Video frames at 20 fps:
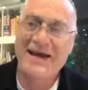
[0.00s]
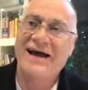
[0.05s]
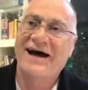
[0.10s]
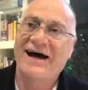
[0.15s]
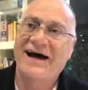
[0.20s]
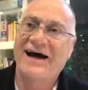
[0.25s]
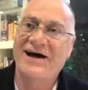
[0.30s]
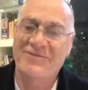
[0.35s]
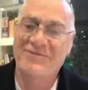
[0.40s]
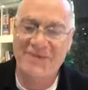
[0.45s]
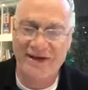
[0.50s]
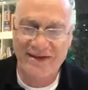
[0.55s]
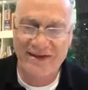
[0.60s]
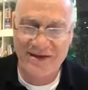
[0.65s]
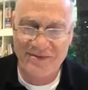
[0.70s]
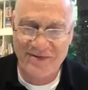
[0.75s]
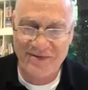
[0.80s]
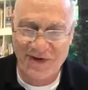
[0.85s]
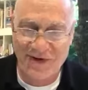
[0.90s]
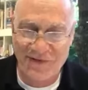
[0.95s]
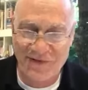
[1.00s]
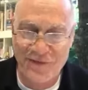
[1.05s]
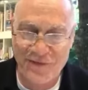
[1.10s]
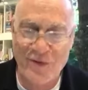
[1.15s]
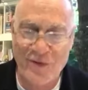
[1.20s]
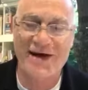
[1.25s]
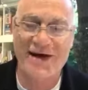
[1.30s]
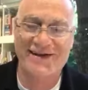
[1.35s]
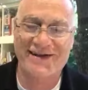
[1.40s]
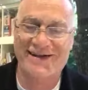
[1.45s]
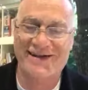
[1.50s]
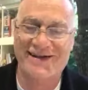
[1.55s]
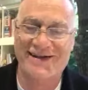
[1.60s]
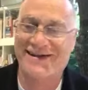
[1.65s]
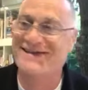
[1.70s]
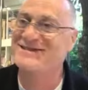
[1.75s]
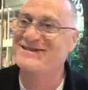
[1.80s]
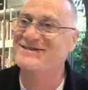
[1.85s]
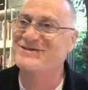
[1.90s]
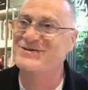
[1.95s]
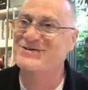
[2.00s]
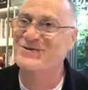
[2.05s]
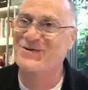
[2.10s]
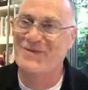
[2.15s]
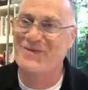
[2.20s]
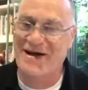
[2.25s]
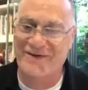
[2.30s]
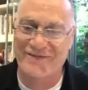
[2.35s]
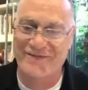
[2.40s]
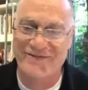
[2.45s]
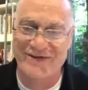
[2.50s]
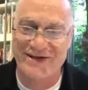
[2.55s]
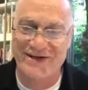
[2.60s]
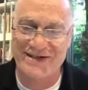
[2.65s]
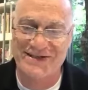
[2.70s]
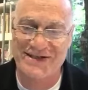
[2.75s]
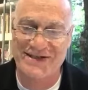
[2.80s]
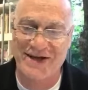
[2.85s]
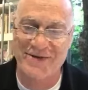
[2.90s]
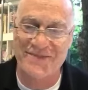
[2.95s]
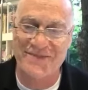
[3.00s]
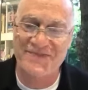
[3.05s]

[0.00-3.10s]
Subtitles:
I think we've got a few other things to talk about first. So,